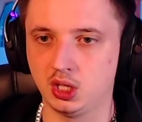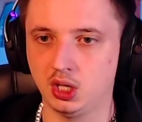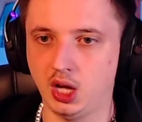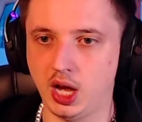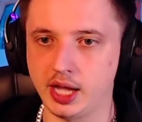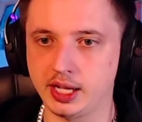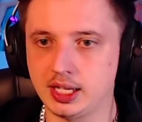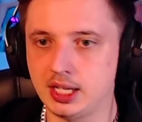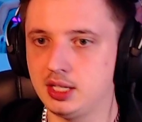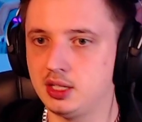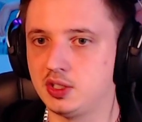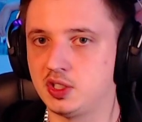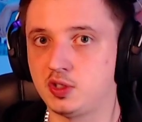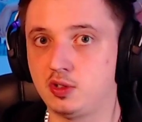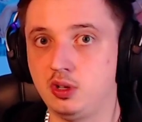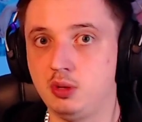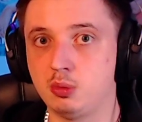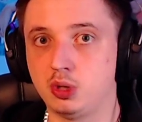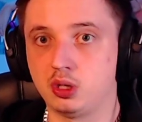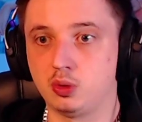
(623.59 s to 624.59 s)
I can
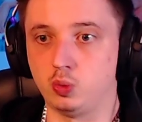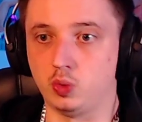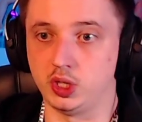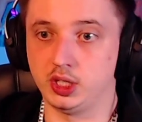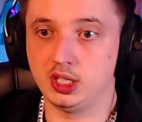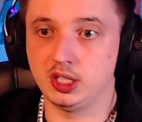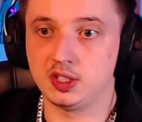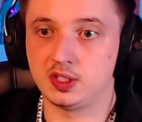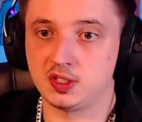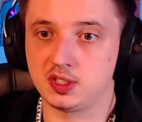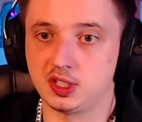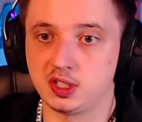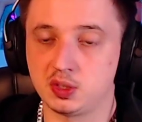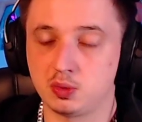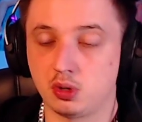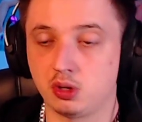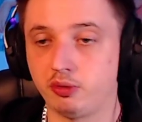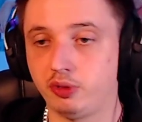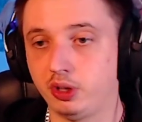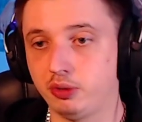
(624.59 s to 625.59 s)
stream on the weekends, that's
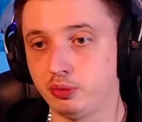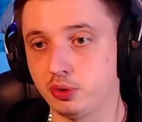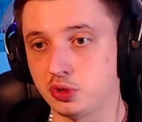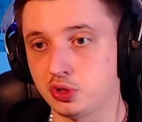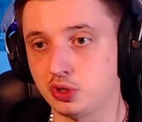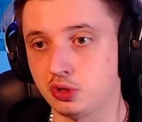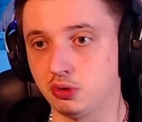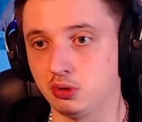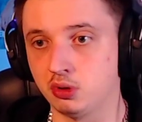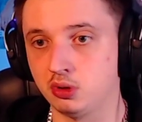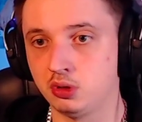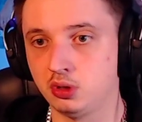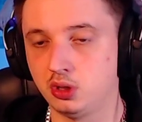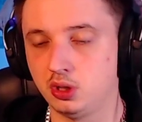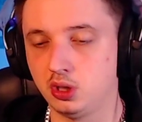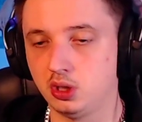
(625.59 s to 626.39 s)
one thing for sure.